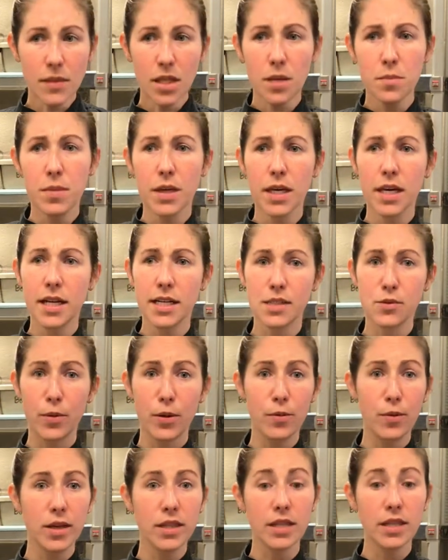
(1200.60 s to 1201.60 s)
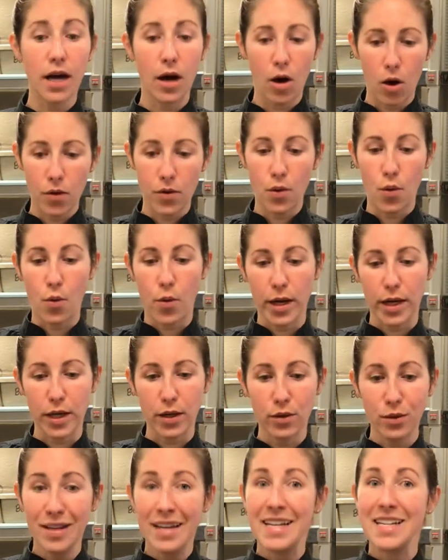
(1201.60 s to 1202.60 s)
because we want all the
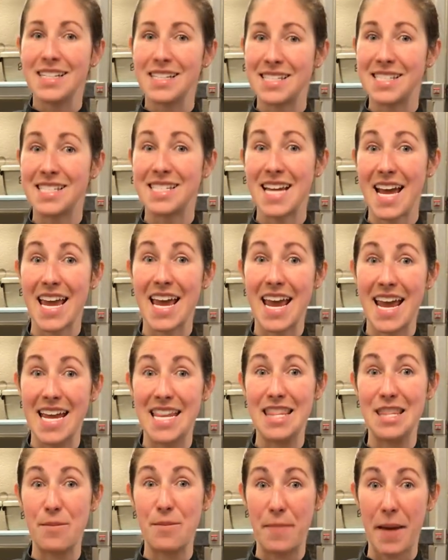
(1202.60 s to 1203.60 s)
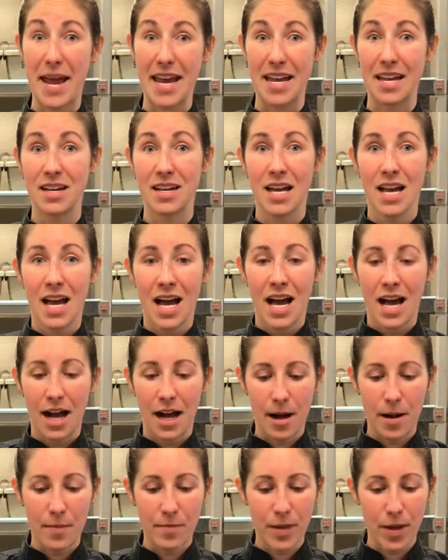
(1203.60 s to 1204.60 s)
oil to stay in the pan.
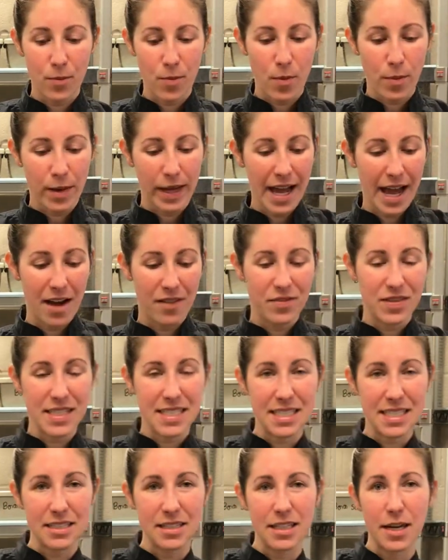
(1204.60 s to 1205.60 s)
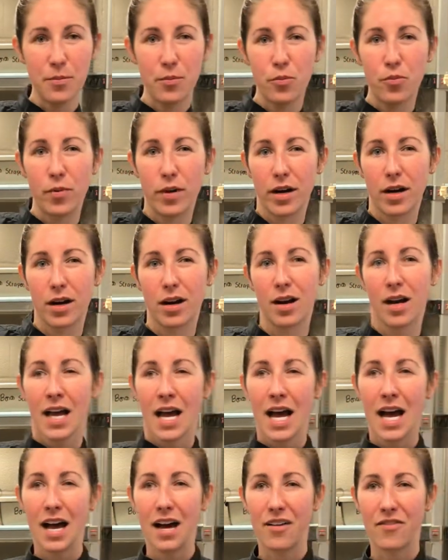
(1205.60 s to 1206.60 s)
And when we have this lip, we're
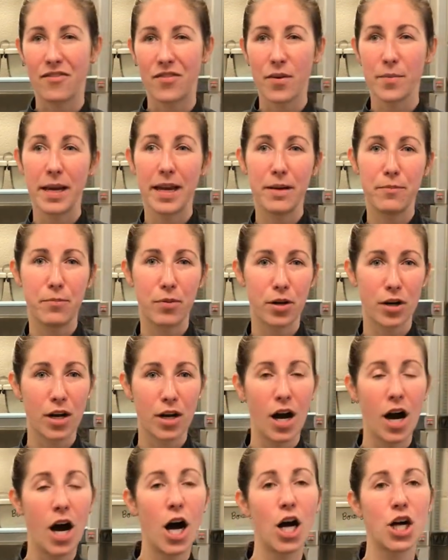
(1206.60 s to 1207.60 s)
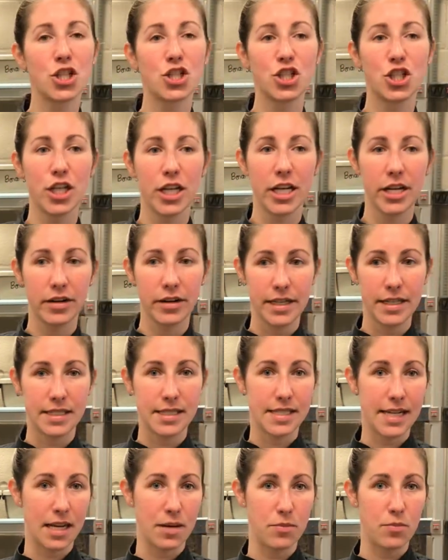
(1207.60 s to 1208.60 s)
from a precautionary
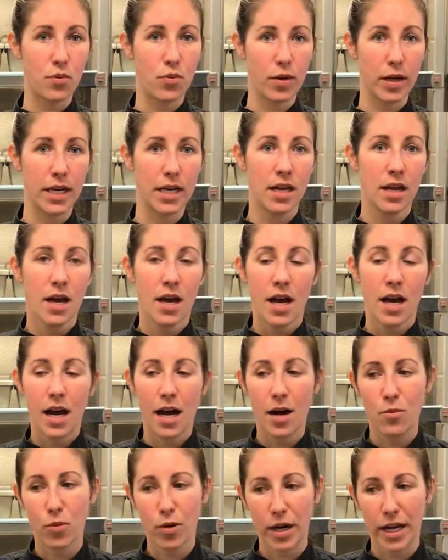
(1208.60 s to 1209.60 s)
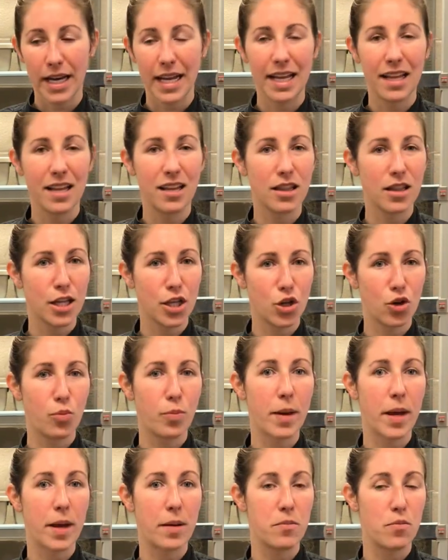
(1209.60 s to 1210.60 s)
standpoint, we're getting a little
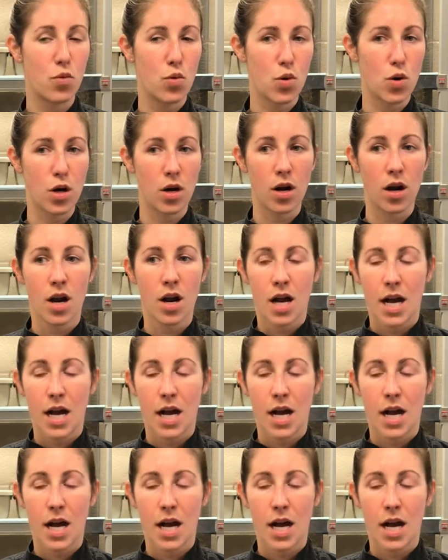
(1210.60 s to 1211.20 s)
bit more